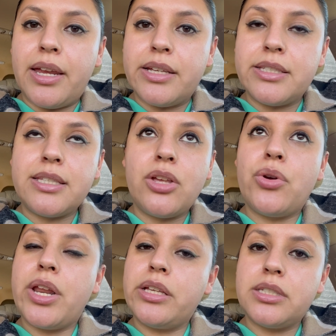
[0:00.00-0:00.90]
See you
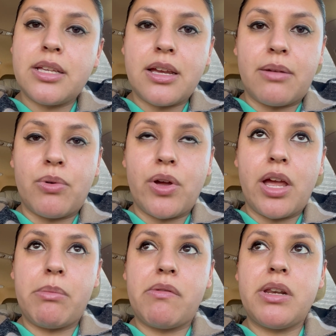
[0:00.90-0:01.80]
next time. Okay,
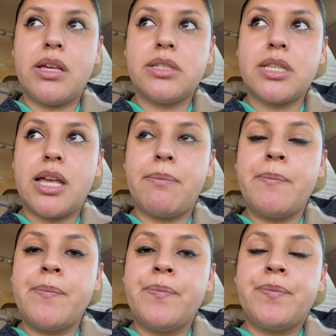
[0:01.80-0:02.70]
maybe next time
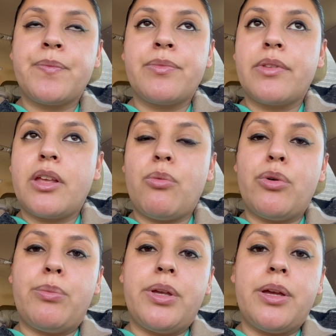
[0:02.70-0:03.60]
it
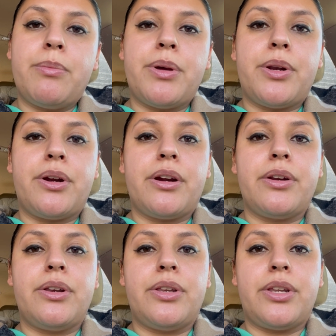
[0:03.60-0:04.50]
will be a better
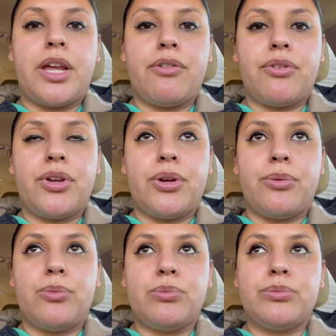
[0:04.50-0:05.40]
day for
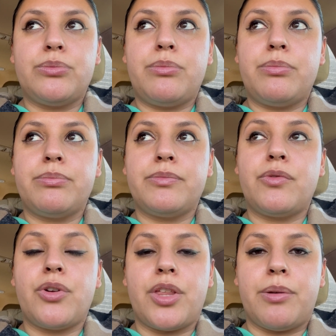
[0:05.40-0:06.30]
you,
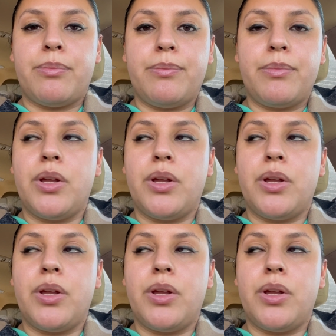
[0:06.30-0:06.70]
for them, you